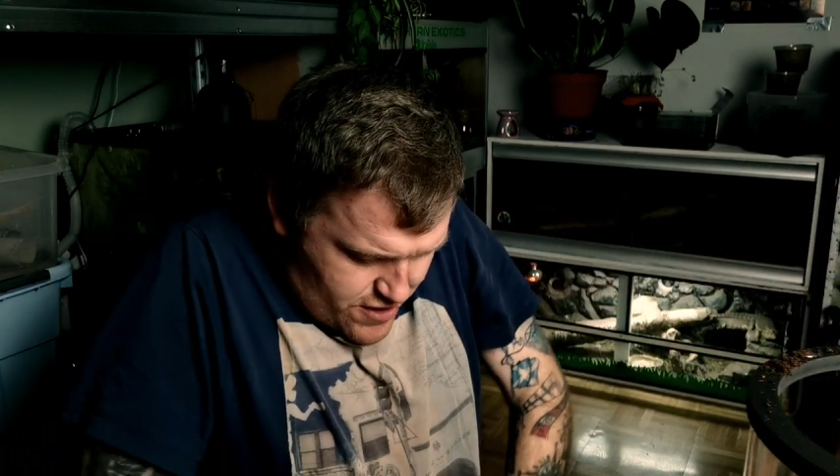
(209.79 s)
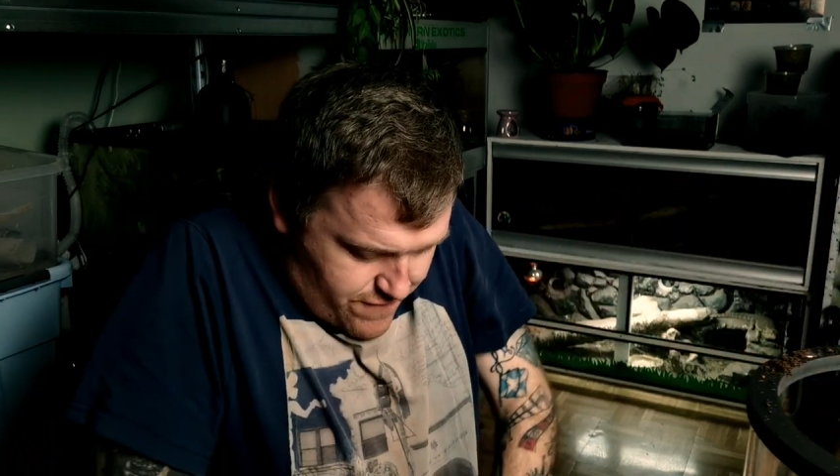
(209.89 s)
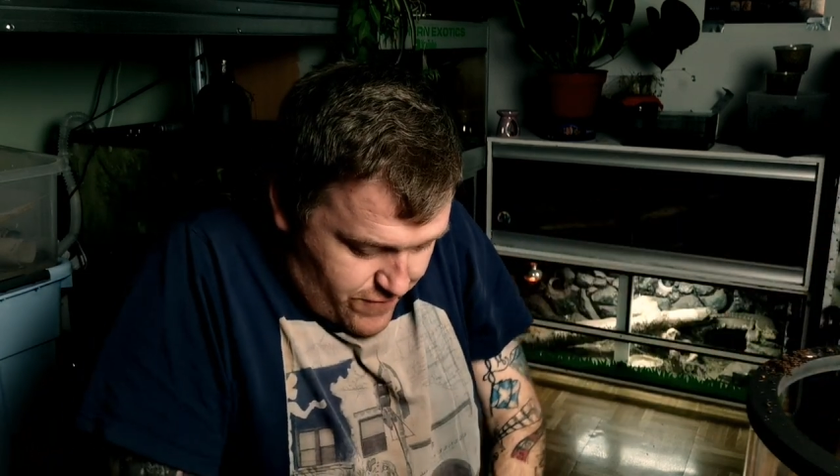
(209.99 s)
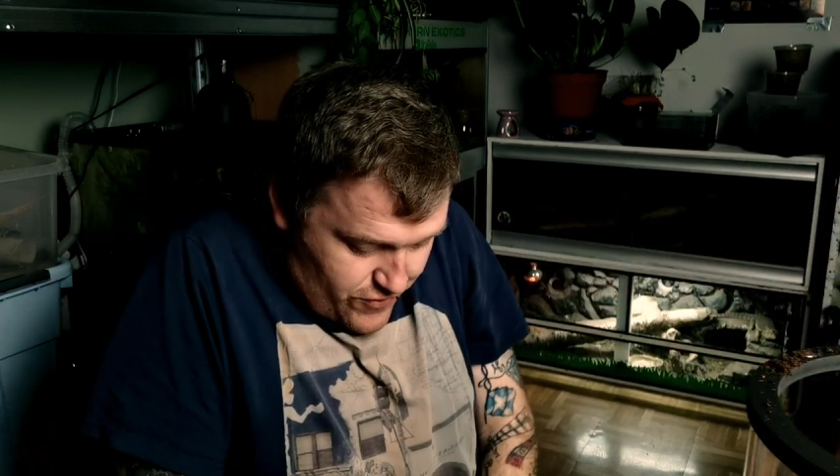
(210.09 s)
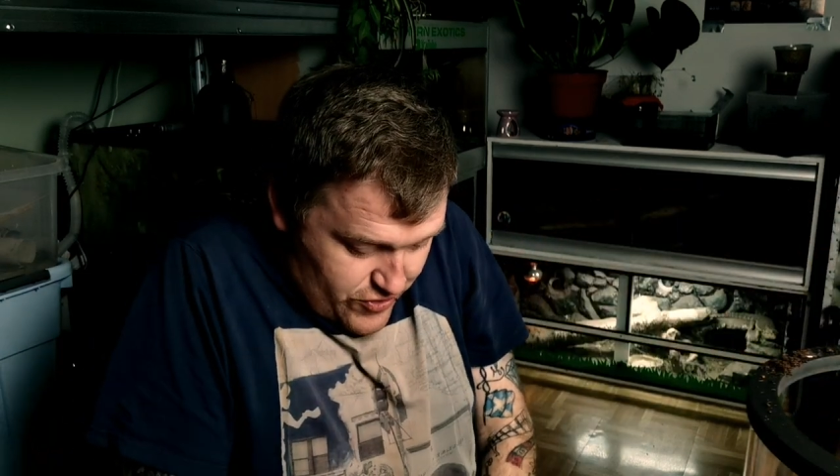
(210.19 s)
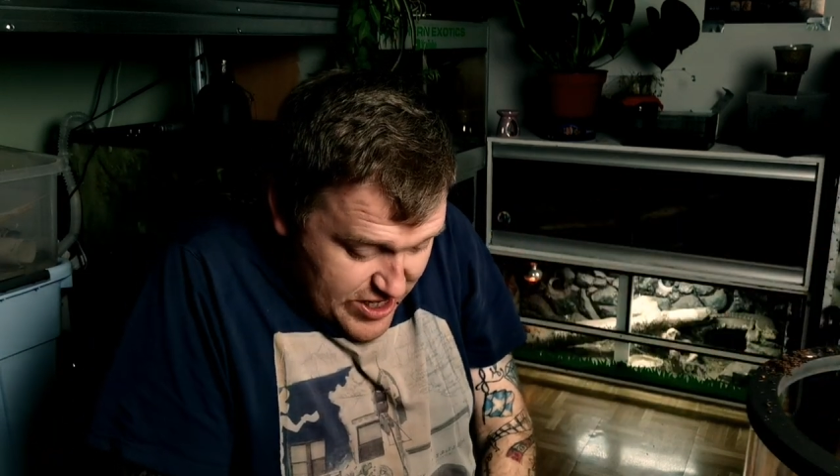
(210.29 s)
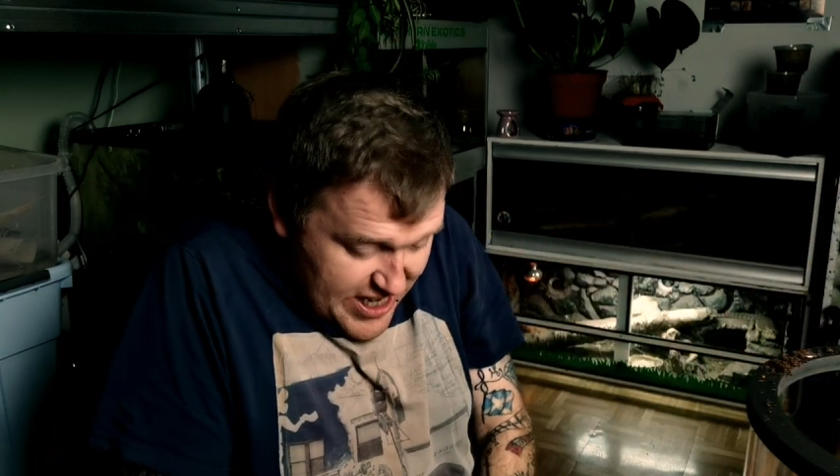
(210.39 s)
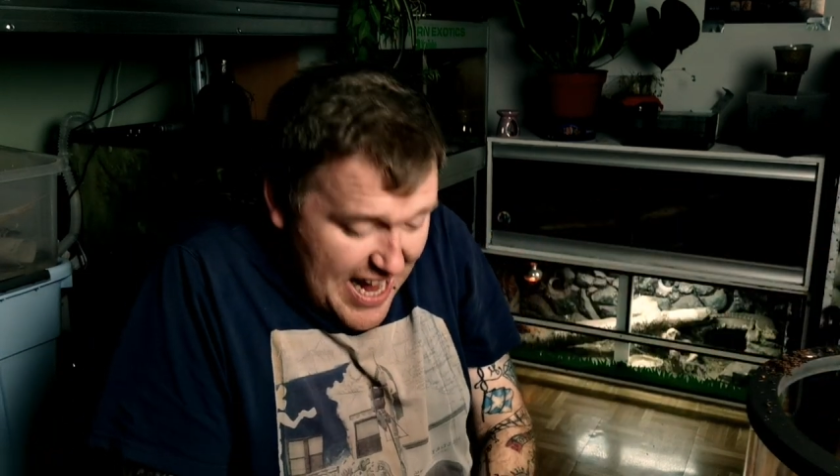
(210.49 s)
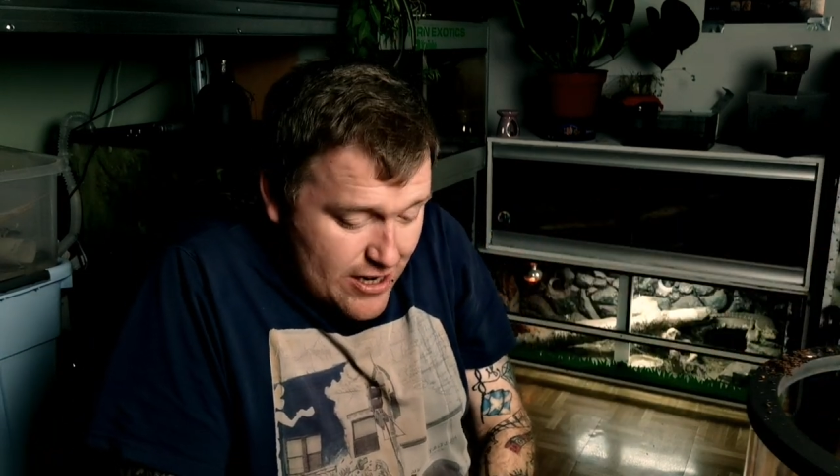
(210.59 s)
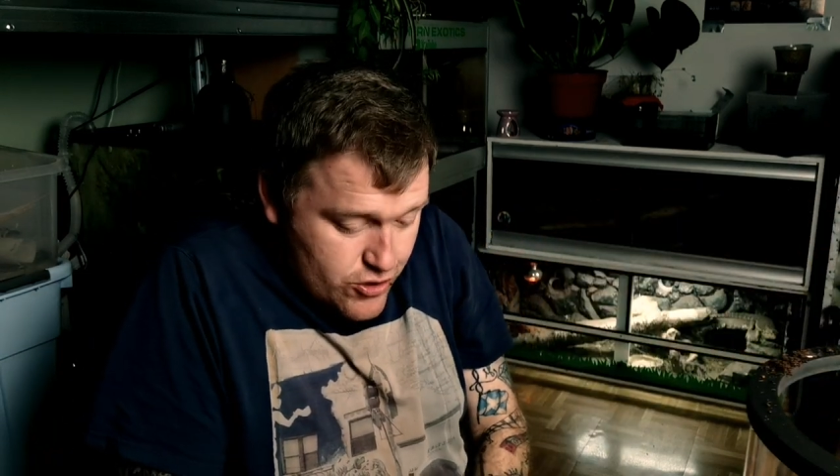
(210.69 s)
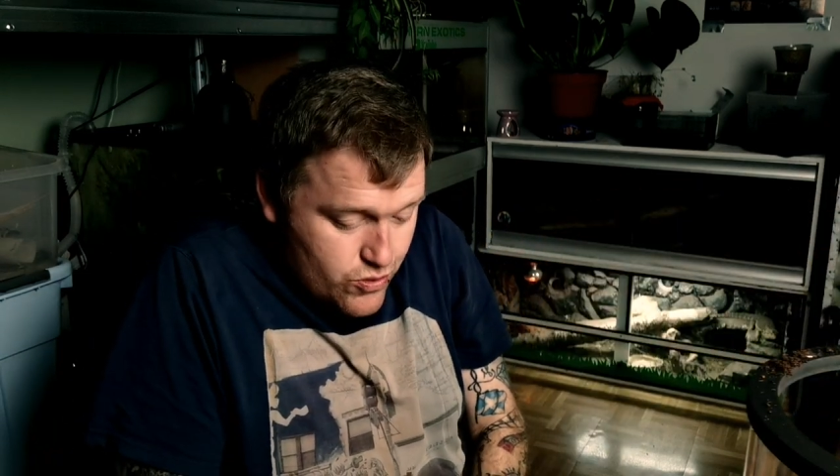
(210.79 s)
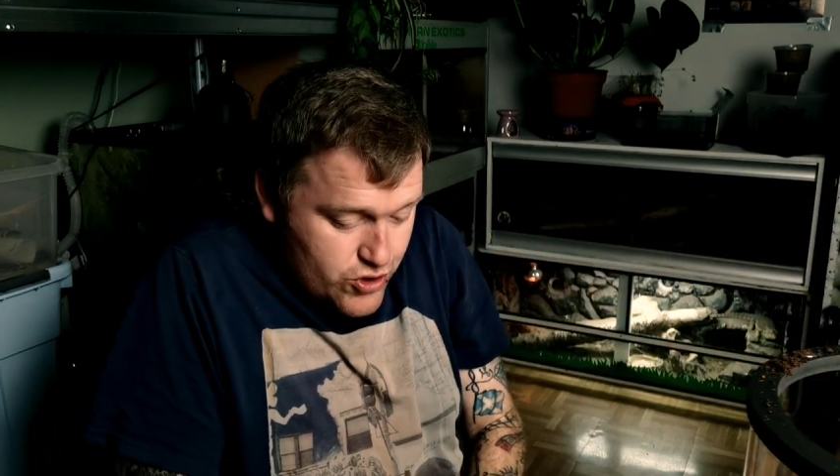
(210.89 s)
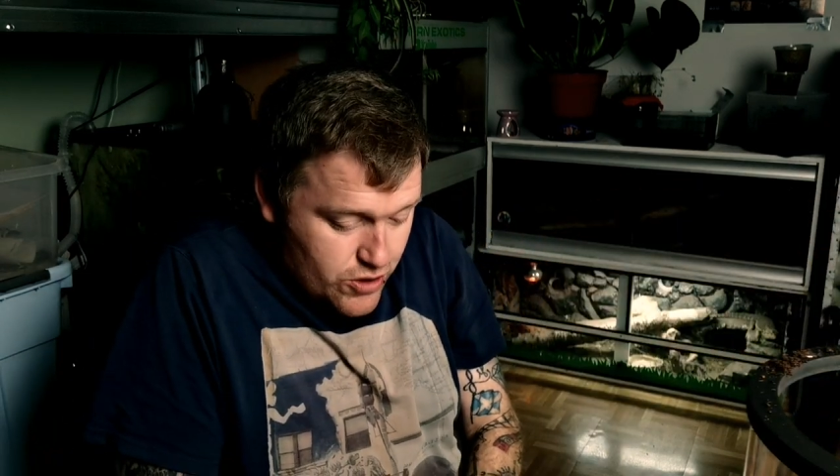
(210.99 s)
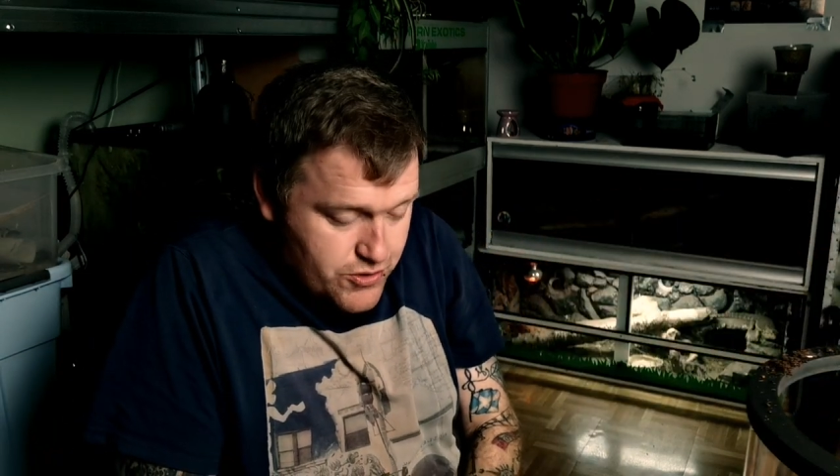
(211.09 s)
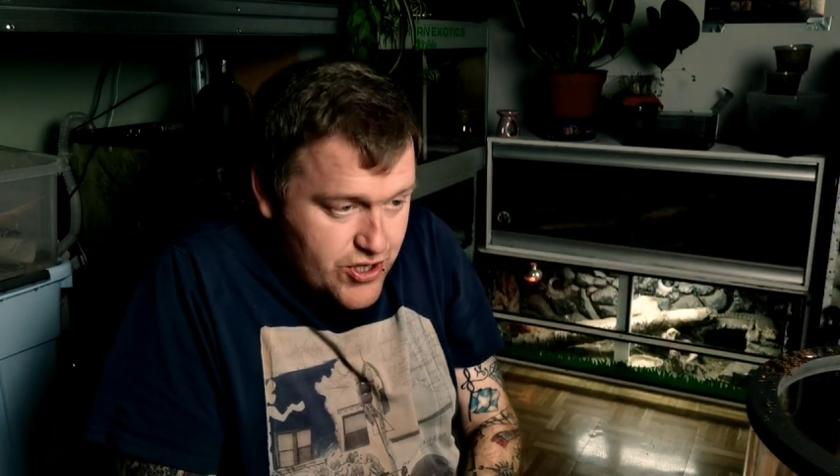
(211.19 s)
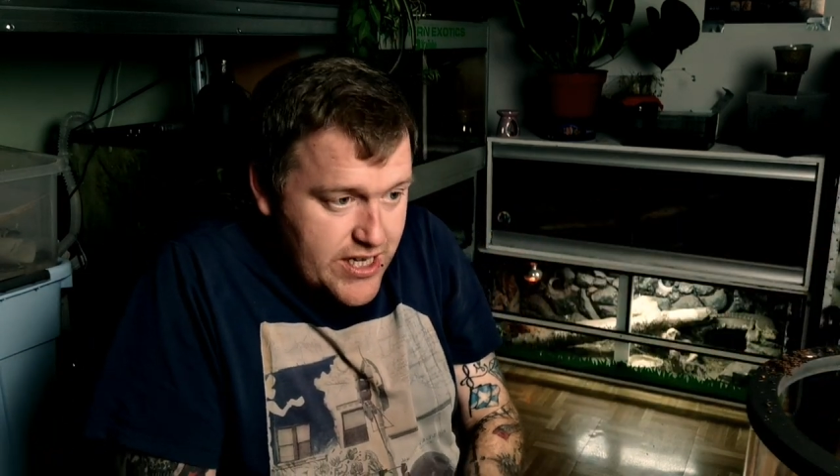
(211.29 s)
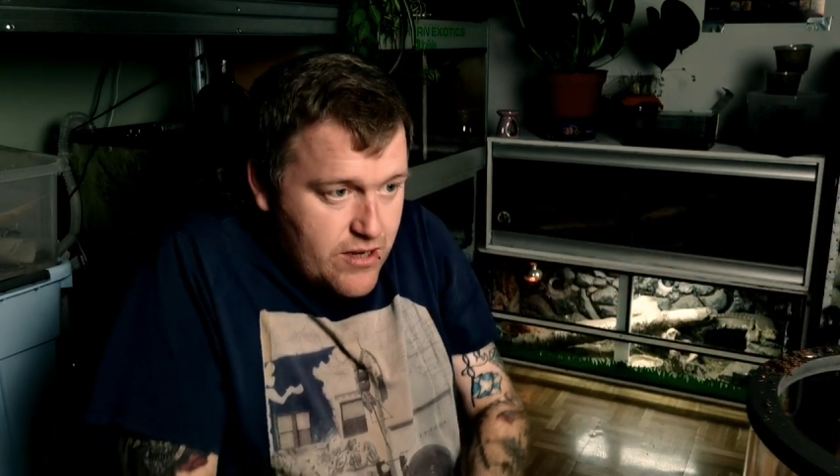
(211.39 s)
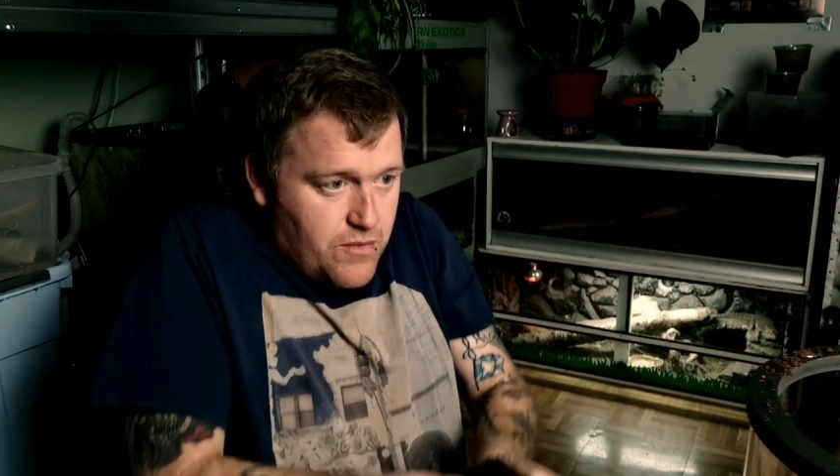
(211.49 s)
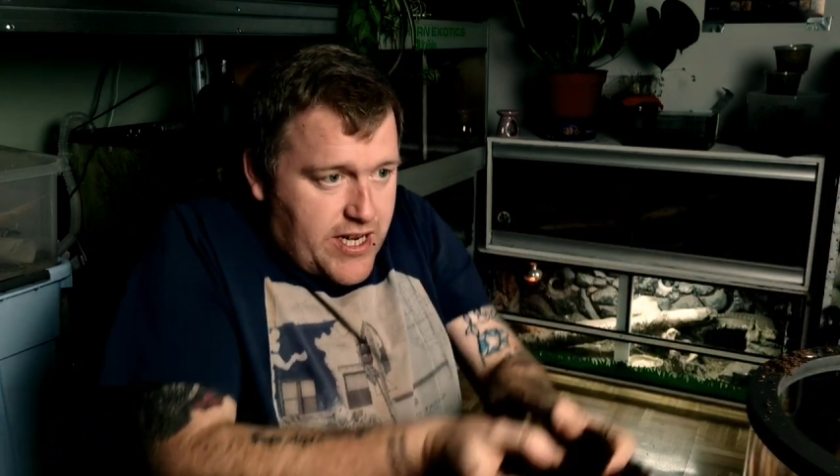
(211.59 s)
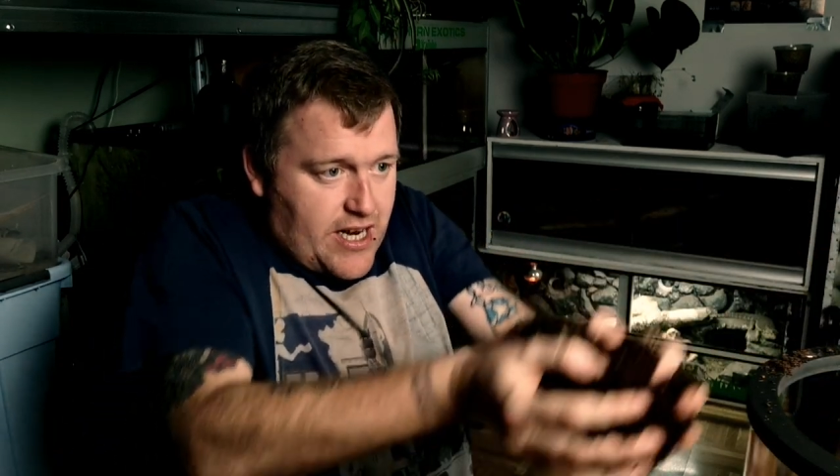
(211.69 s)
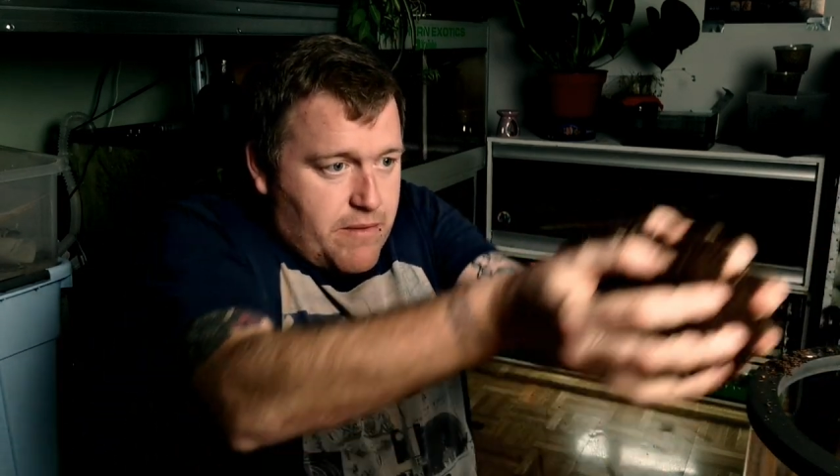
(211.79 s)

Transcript: of the actual substrate that we're